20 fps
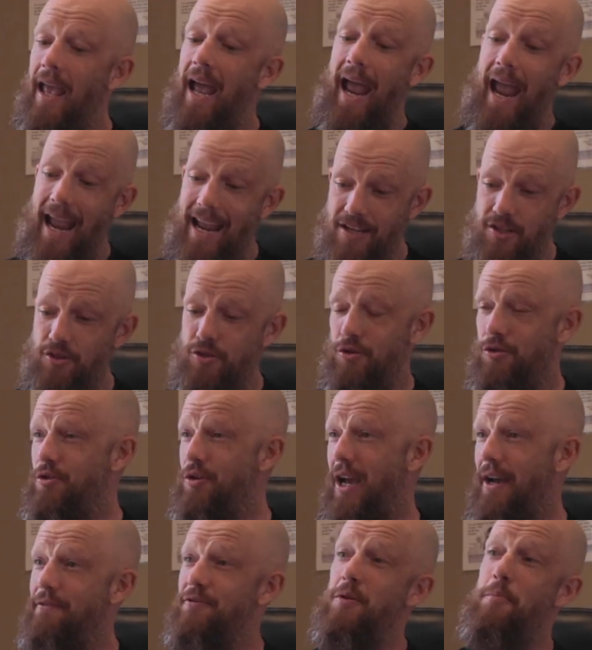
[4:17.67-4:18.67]
And do
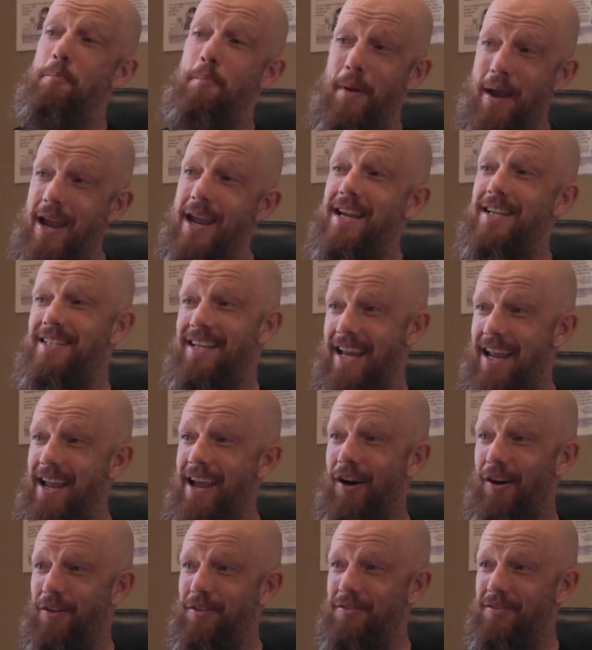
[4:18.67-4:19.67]
you have to bear
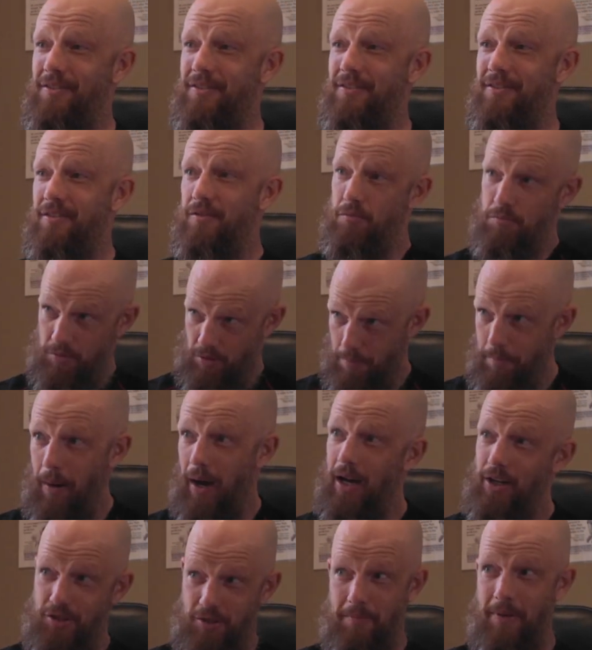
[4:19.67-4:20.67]
down to
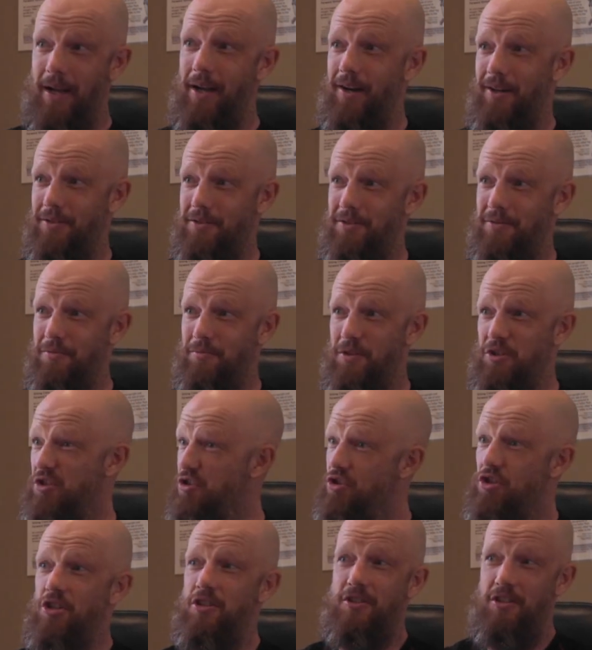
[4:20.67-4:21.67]
pass your bowels, which
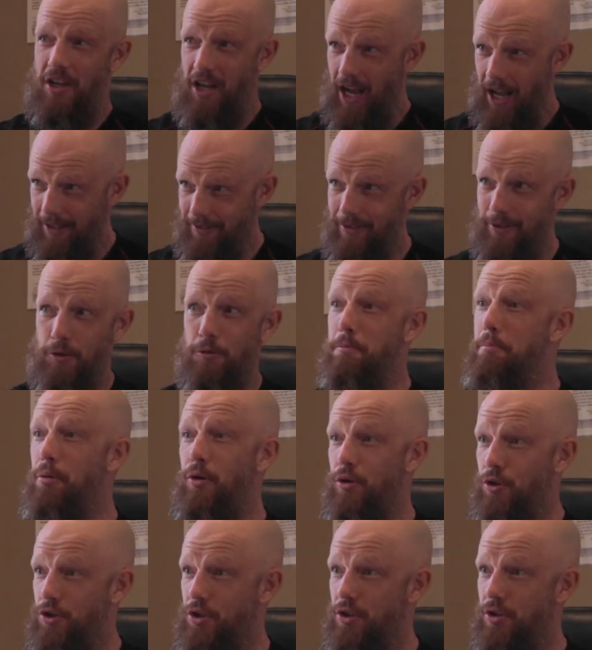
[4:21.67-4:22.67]
is just a little
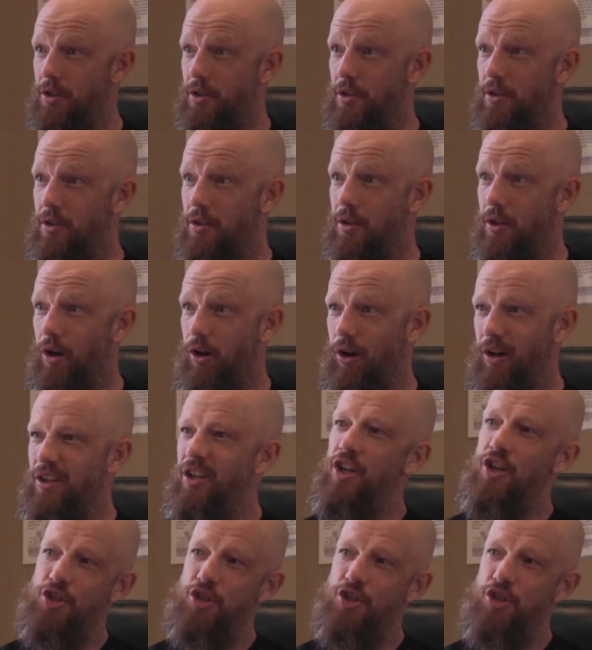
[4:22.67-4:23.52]
push, right?